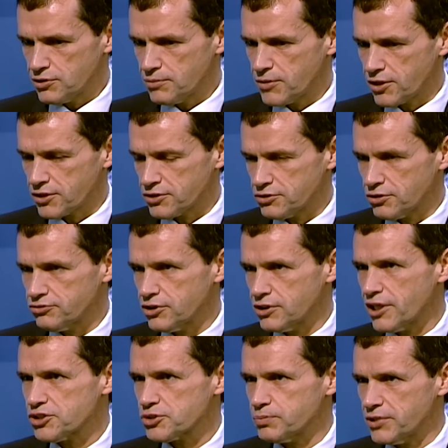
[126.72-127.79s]
the market of the
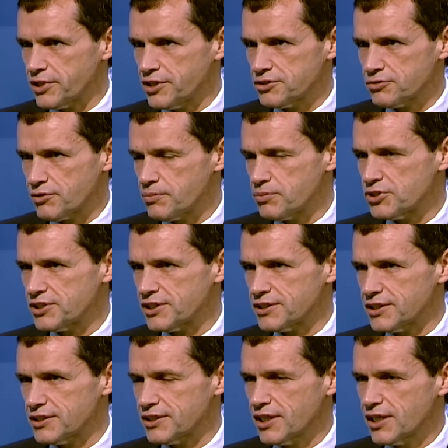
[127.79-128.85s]
large players
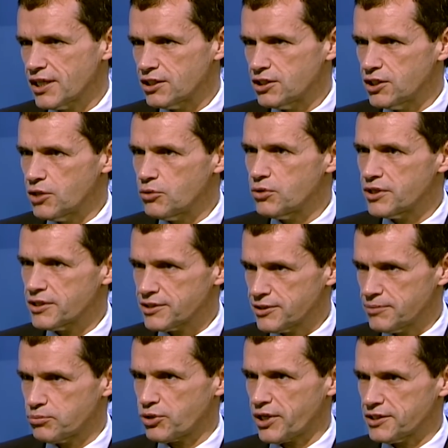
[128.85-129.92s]
represented lowering
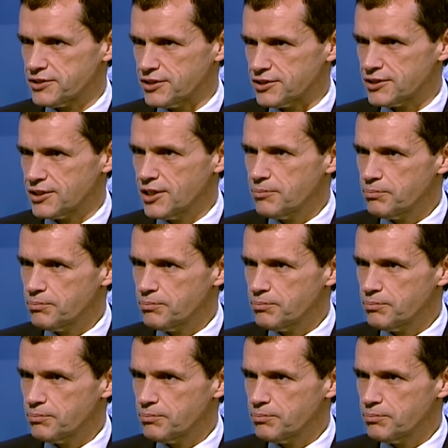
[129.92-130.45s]
the prices.